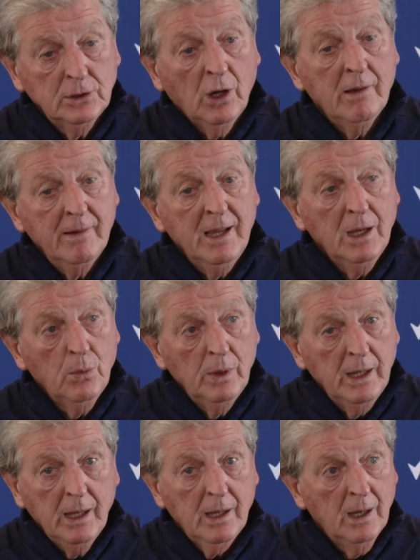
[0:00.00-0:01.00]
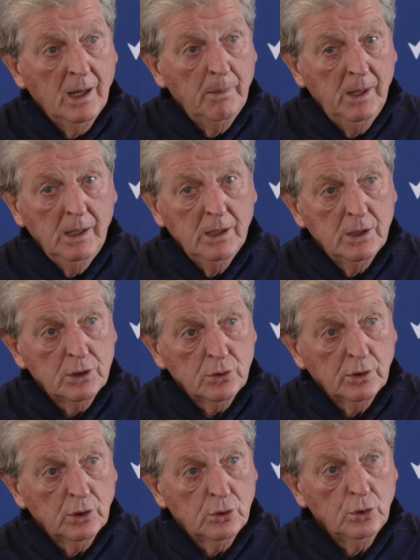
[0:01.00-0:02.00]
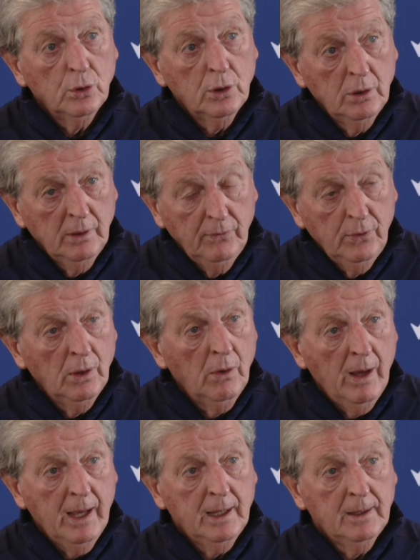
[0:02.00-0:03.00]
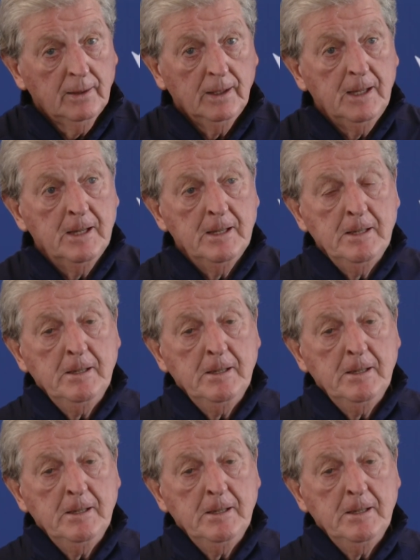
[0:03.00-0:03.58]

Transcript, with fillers: Tyrick when he came in and sort of took, if you like, the...